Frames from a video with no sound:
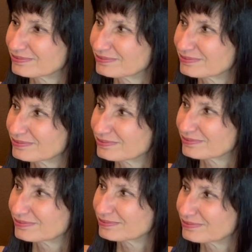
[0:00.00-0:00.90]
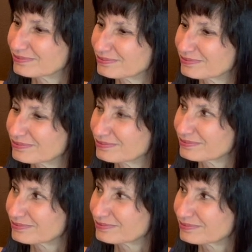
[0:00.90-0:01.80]

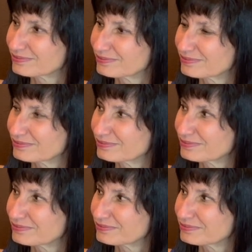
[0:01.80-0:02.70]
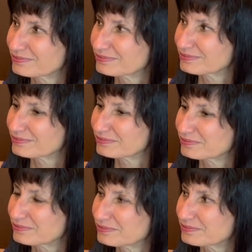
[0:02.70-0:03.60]

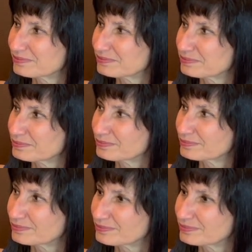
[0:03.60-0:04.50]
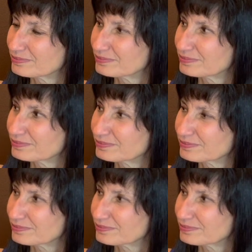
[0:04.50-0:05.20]
(silent)